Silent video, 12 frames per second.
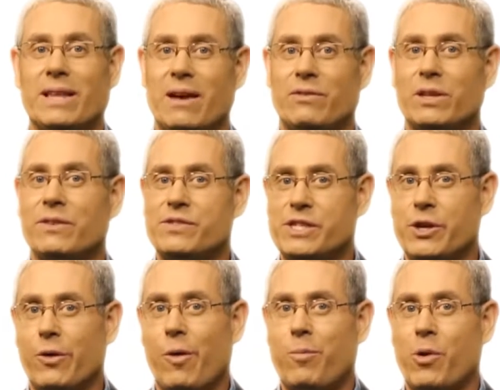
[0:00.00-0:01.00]
level of
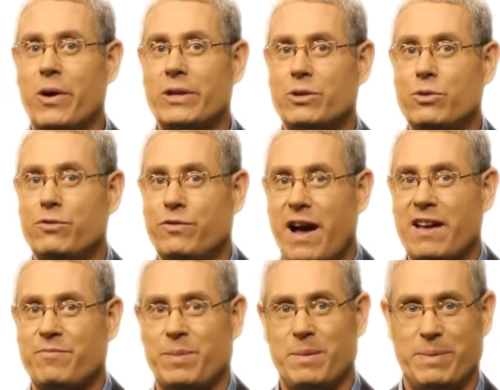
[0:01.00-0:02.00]
0.25
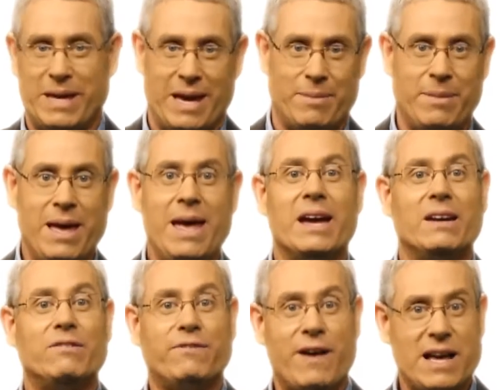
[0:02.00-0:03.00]
ppm
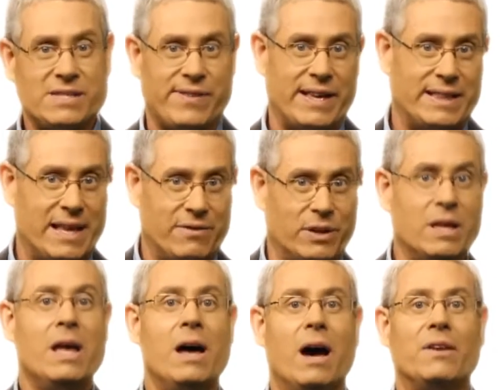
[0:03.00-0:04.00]
and phosphate level
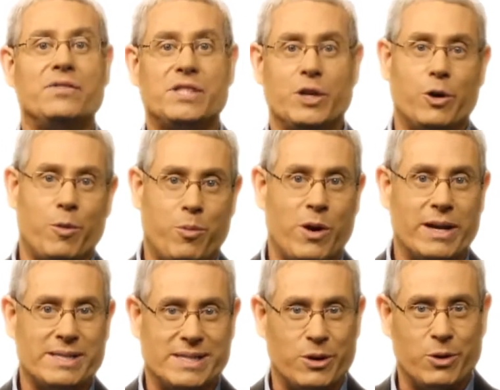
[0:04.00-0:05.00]
of
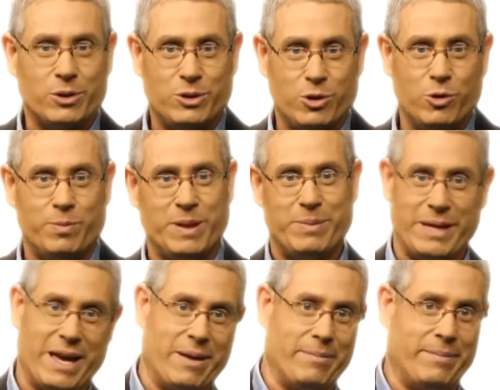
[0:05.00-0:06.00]
0.02
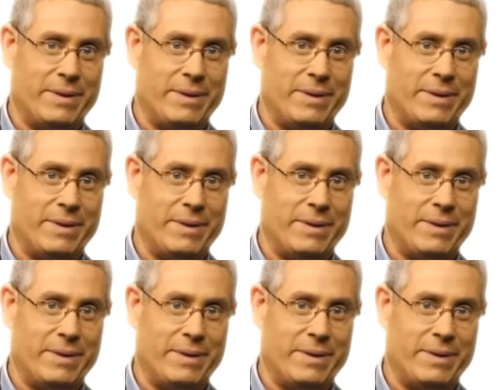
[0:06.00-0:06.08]
ppm.